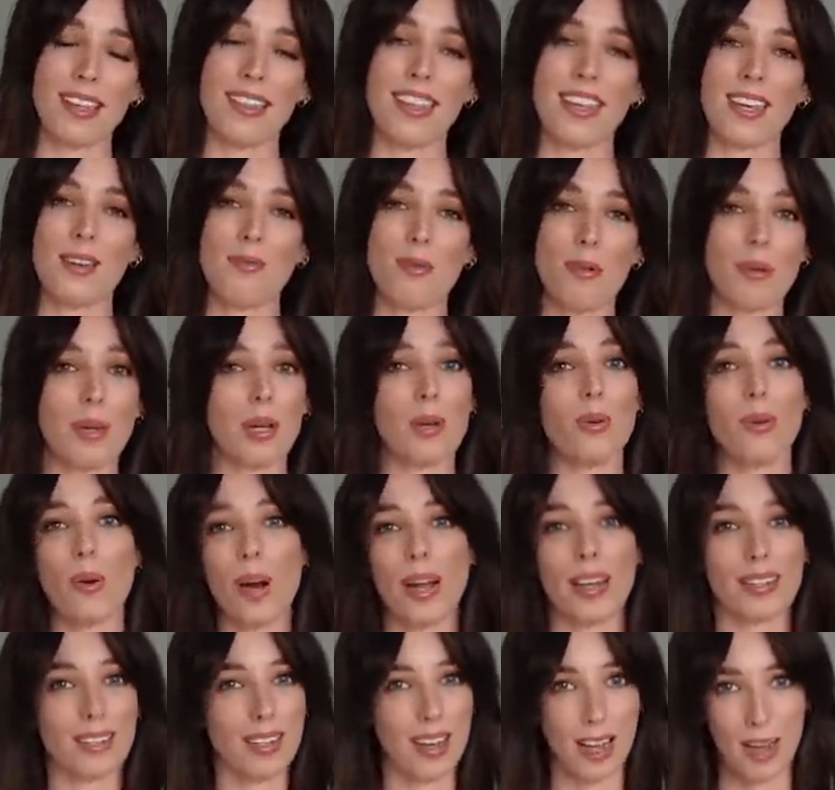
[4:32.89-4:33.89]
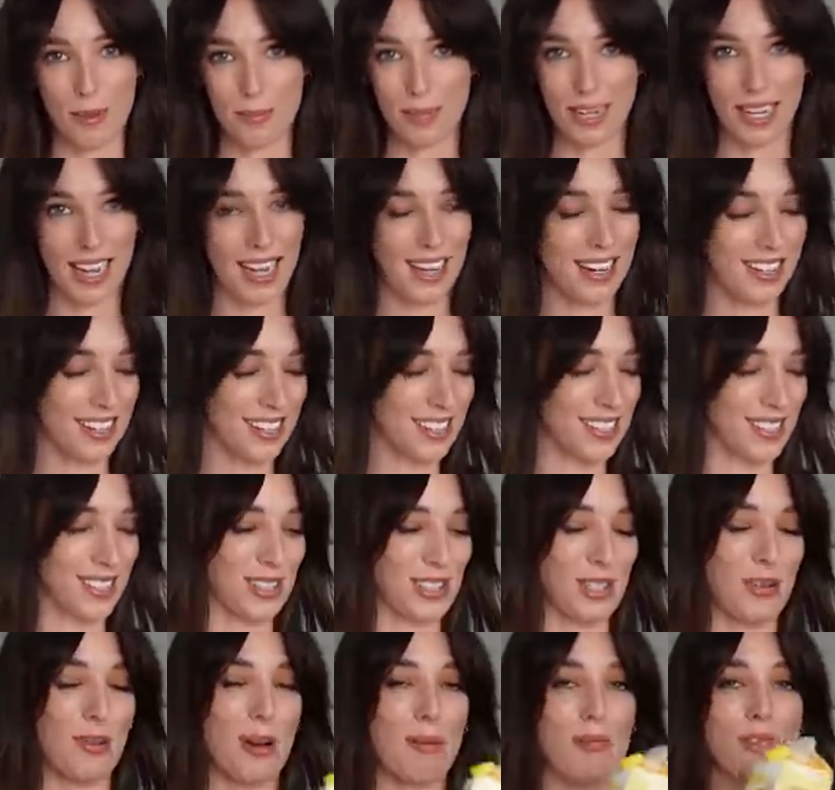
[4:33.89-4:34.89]
I think it will be quite complicated,
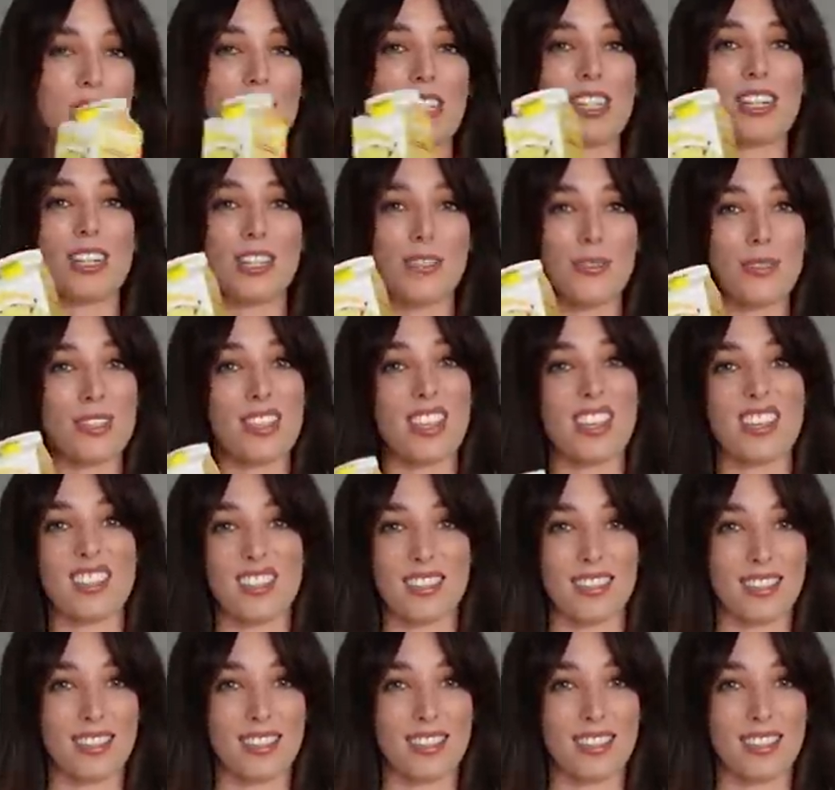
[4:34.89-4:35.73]
so I'm just gonna use this